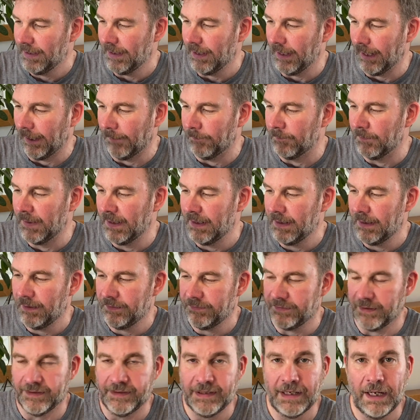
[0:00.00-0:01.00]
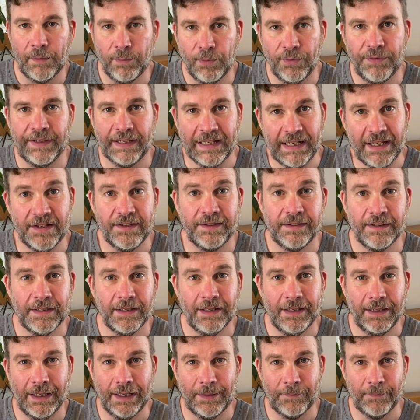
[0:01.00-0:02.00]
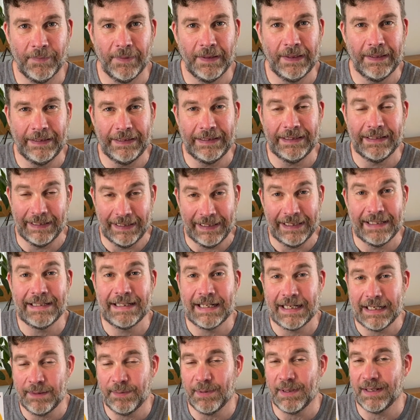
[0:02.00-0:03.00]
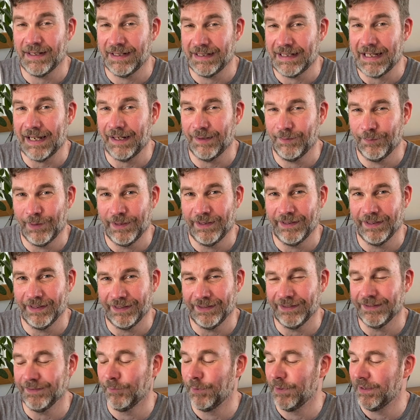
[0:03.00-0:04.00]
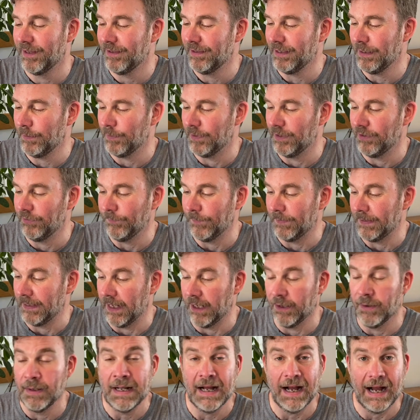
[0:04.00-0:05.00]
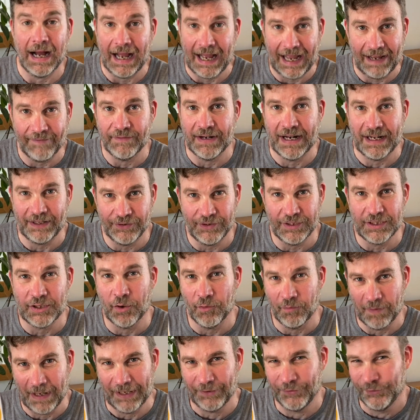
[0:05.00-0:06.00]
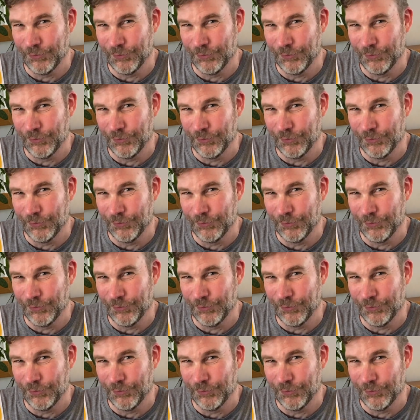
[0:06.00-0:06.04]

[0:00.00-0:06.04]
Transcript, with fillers: am um, the terrible thing is, um, in keeping again with the with the theme of this video, I haven't actually got round